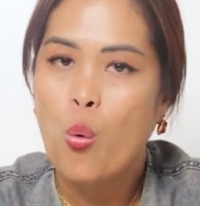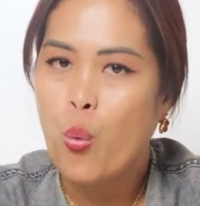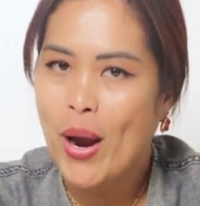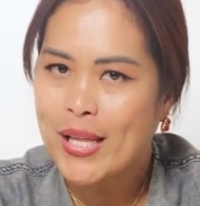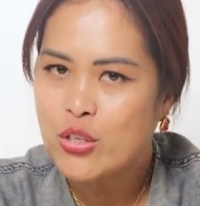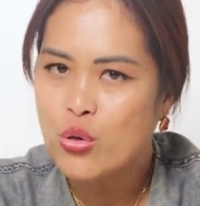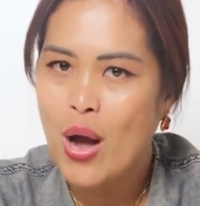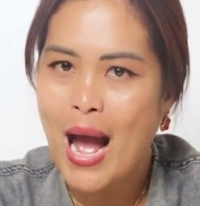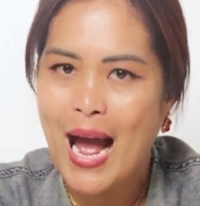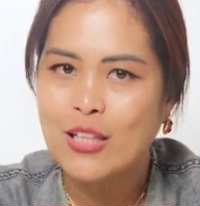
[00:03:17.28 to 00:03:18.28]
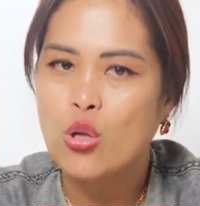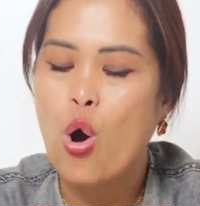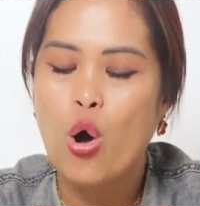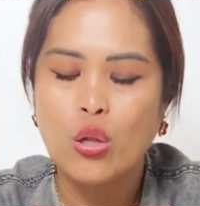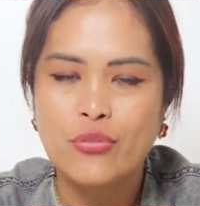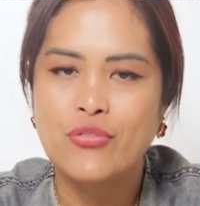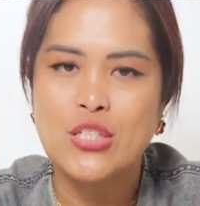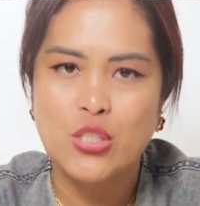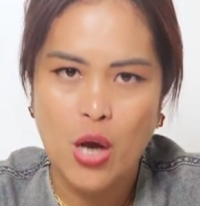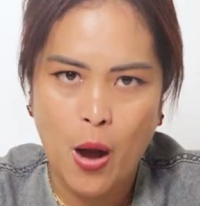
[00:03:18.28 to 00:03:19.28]
When you add all of
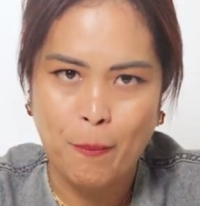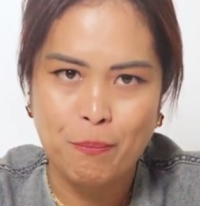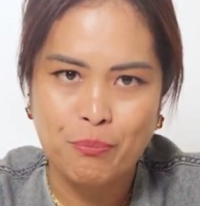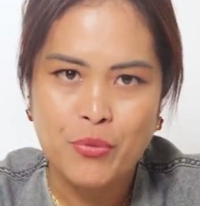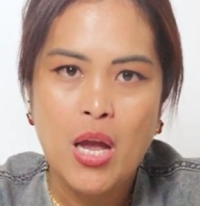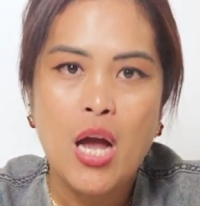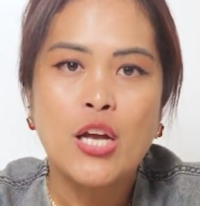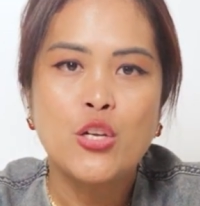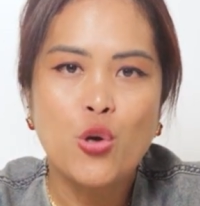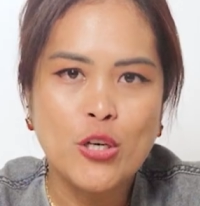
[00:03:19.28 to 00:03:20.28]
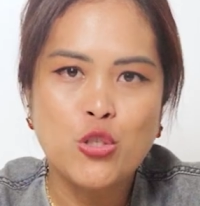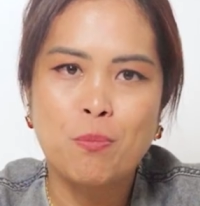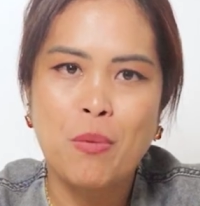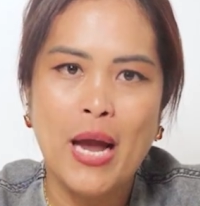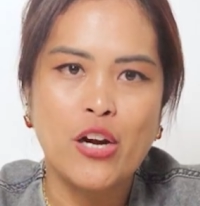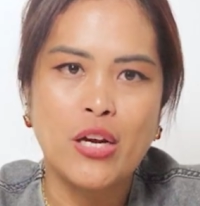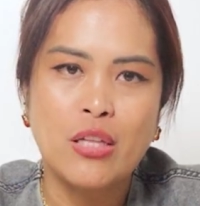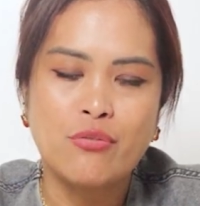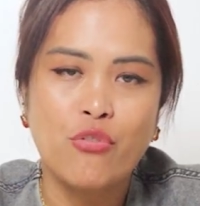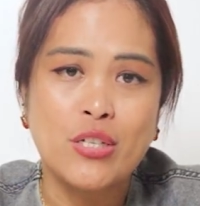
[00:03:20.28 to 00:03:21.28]
this up, your supplier
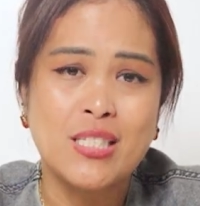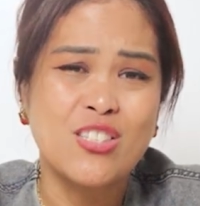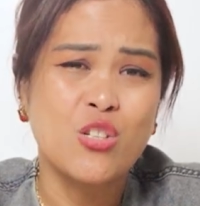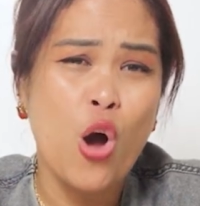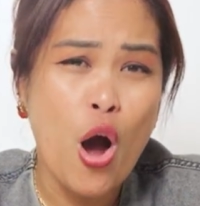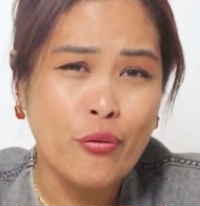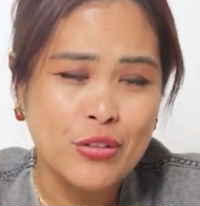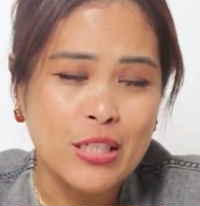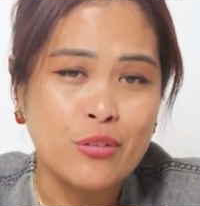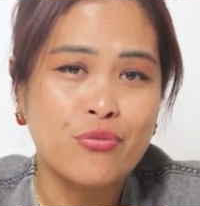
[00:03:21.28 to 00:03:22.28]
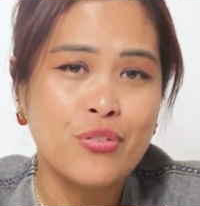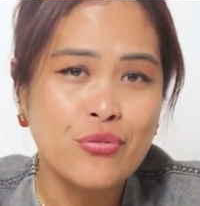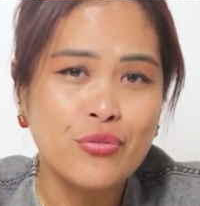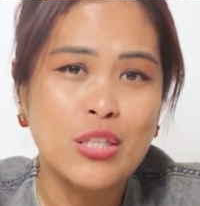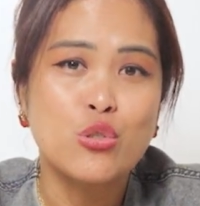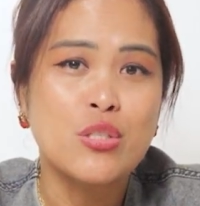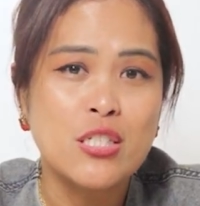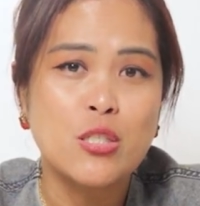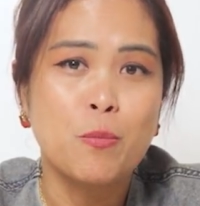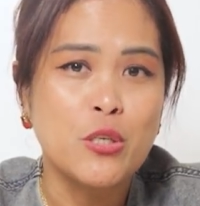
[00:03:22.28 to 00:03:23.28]
invoice is often 50 to
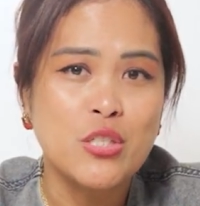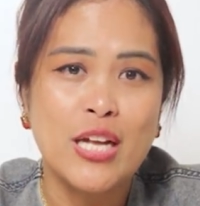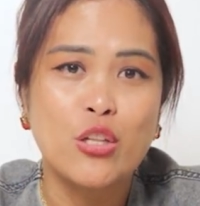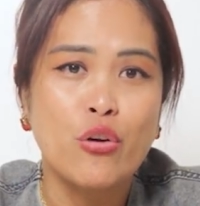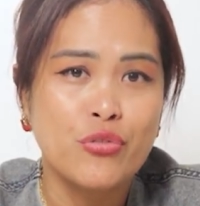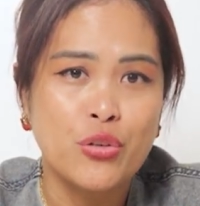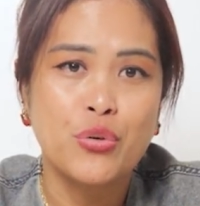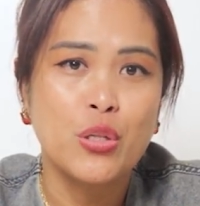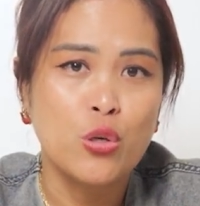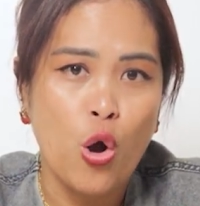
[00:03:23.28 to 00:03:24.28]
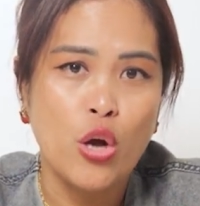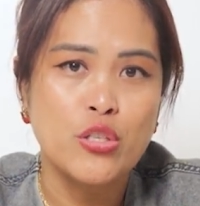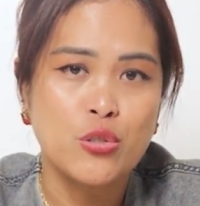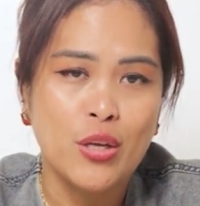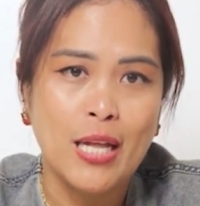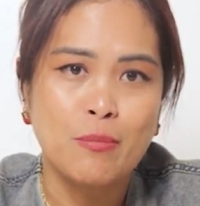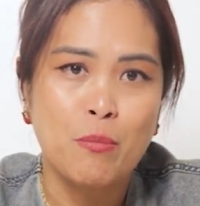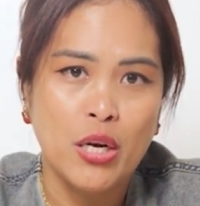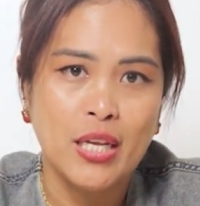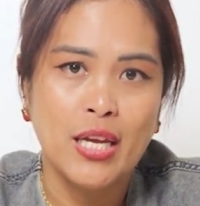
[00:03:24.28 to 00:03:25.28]
60% of the real cost to get
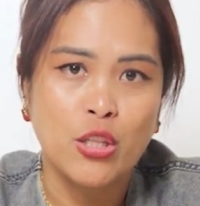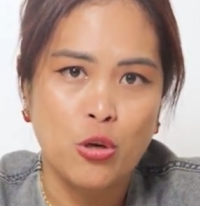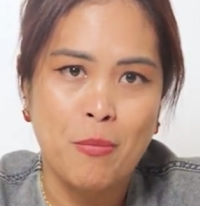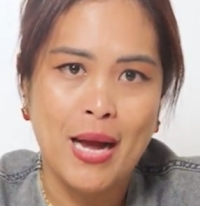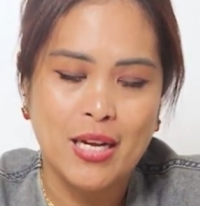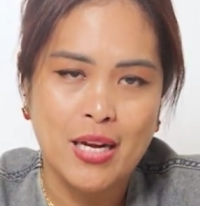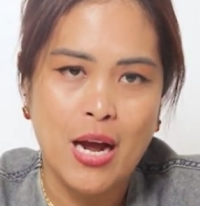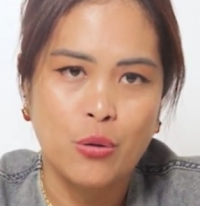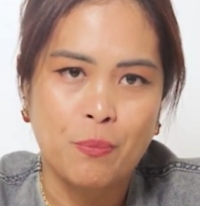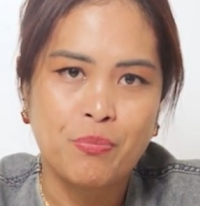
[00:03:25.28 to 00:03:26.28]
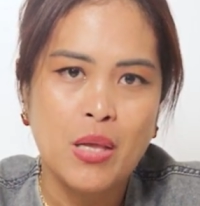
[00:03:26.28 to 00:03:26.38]
money in your bank account.